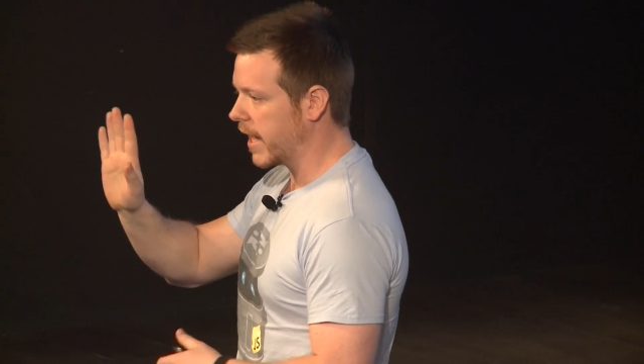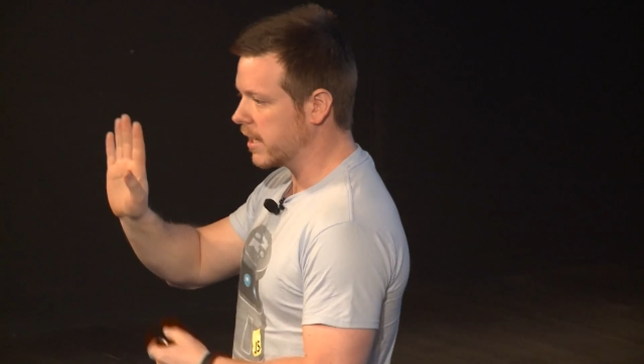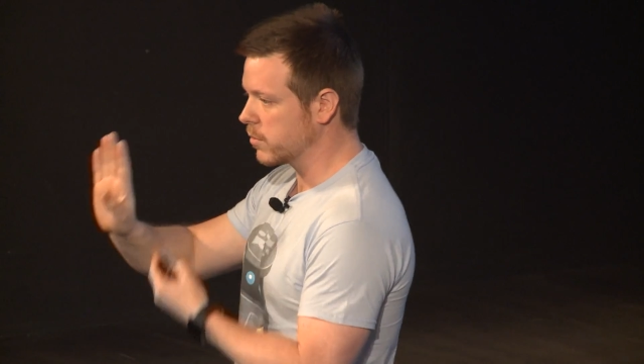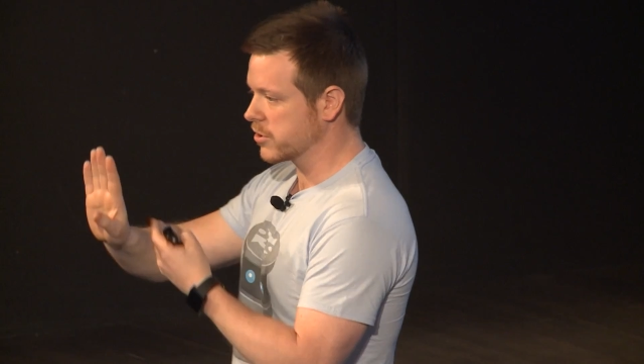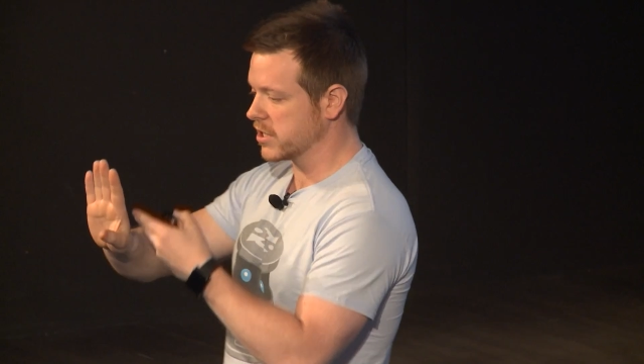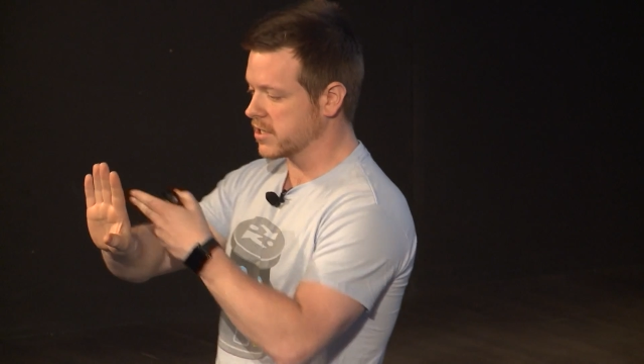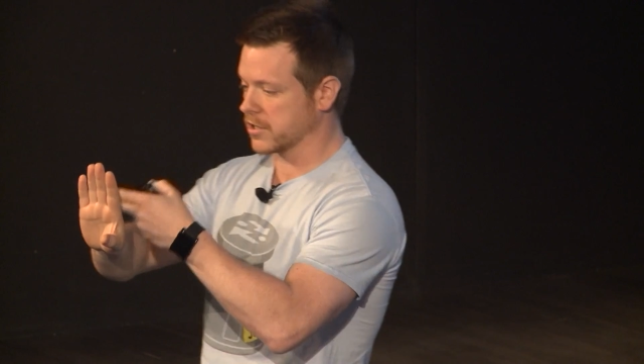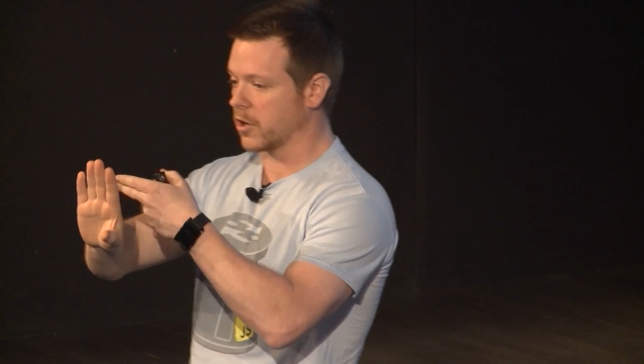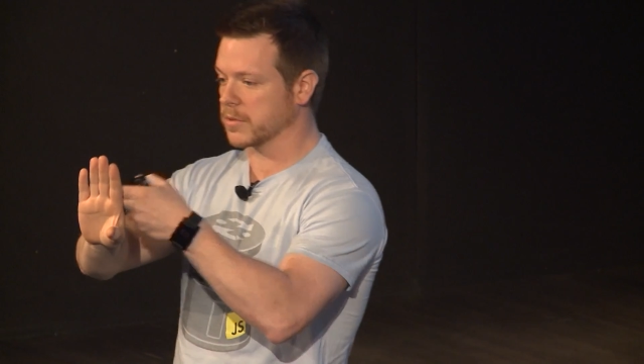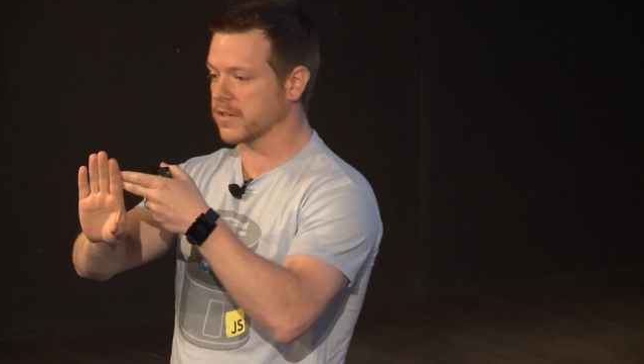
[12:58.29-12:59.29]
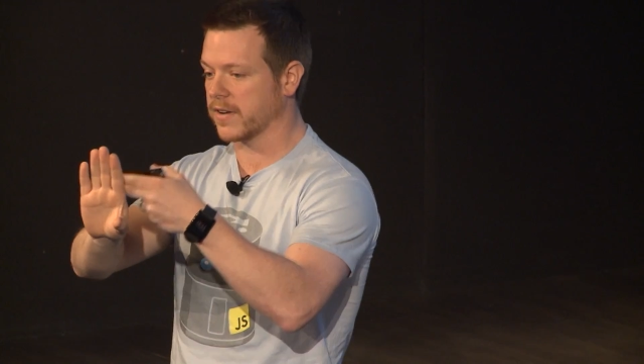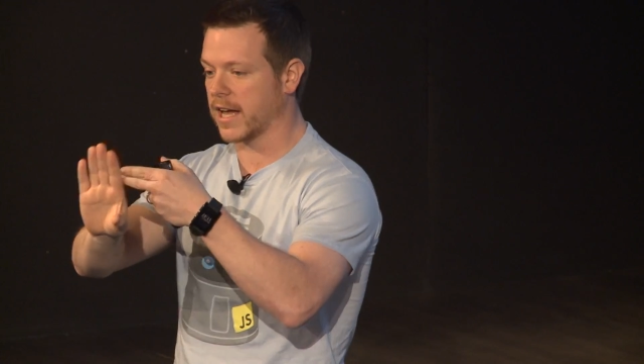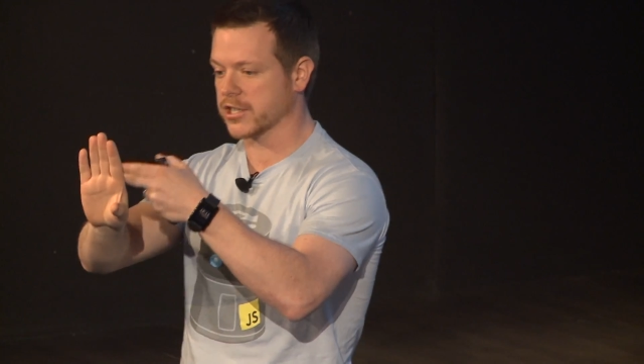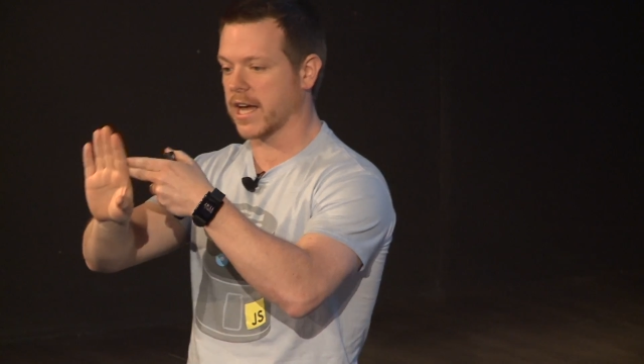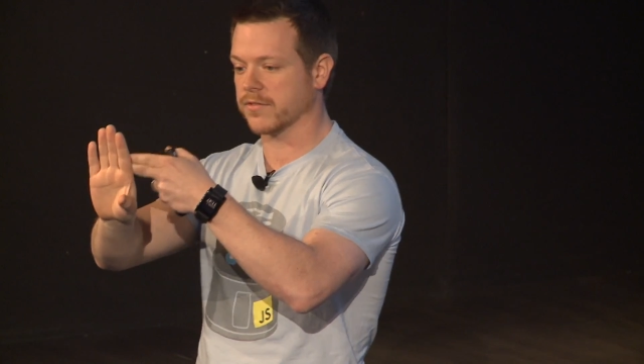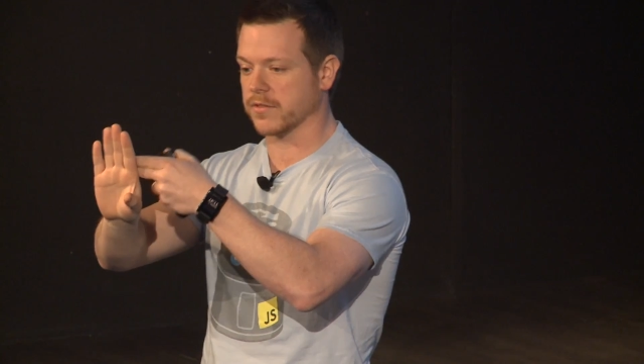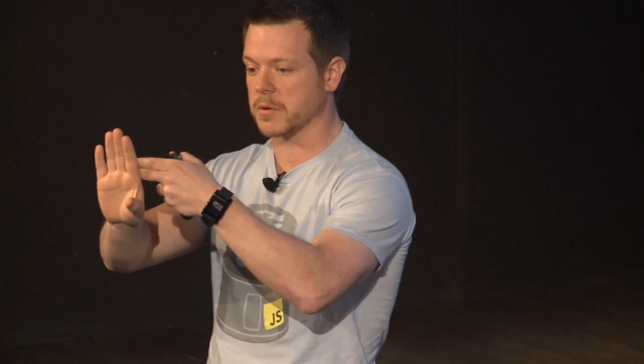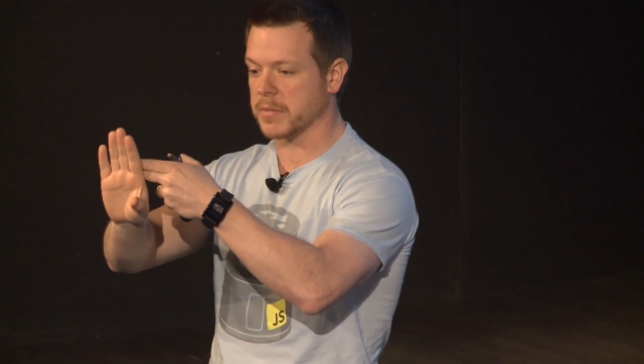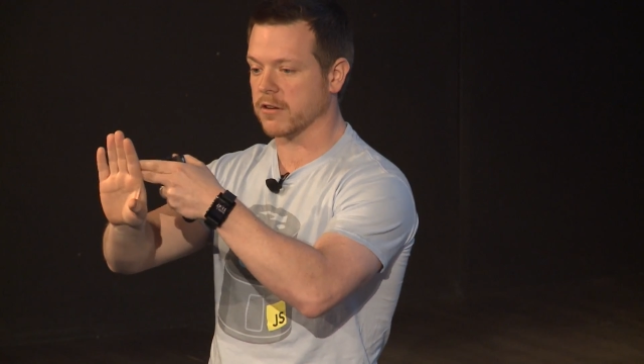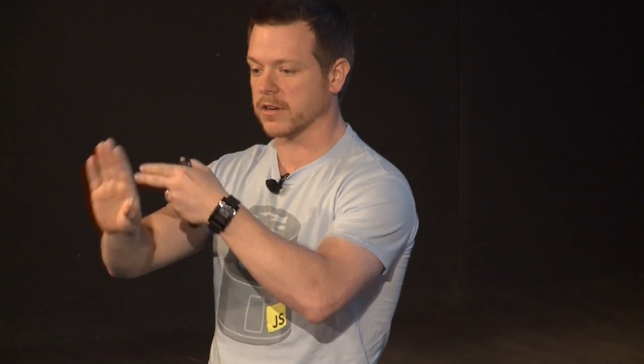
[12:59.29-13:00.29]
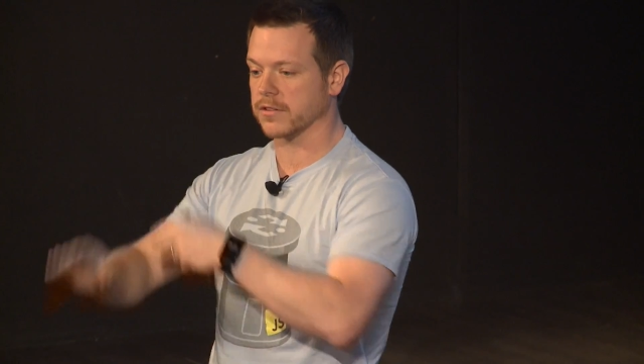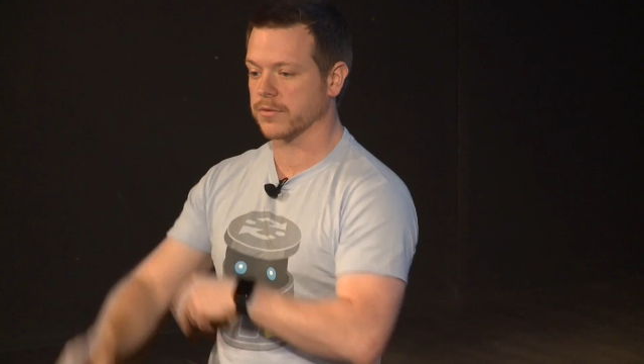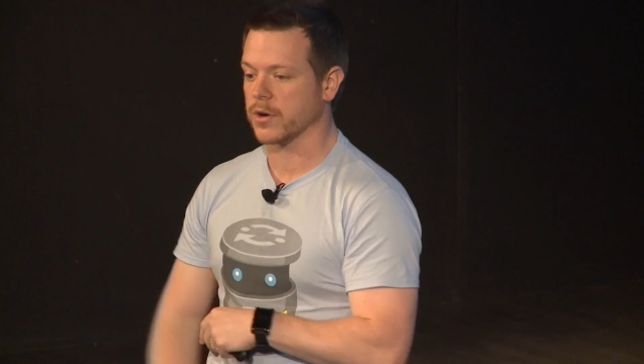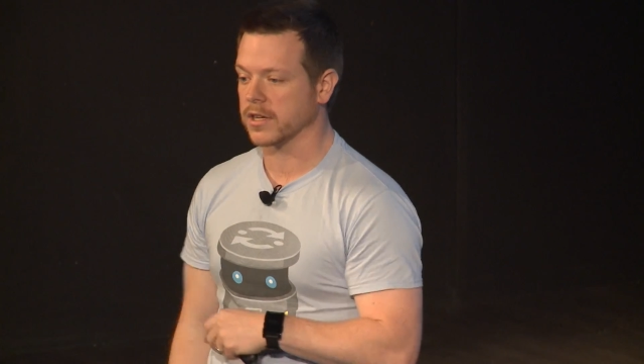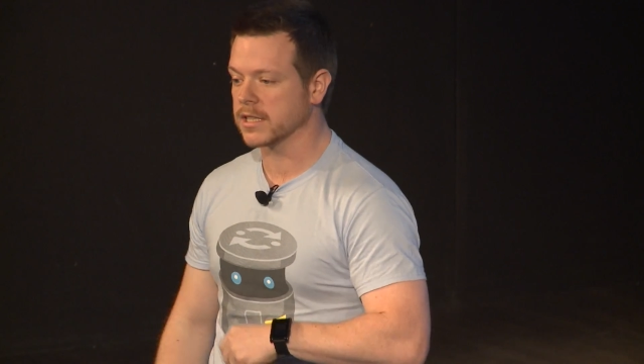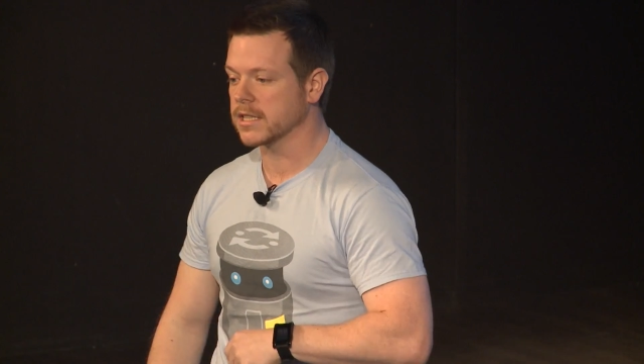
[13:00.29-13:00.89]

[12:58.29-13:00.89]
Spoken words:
and it will just stop the Flash ad from appearing through it.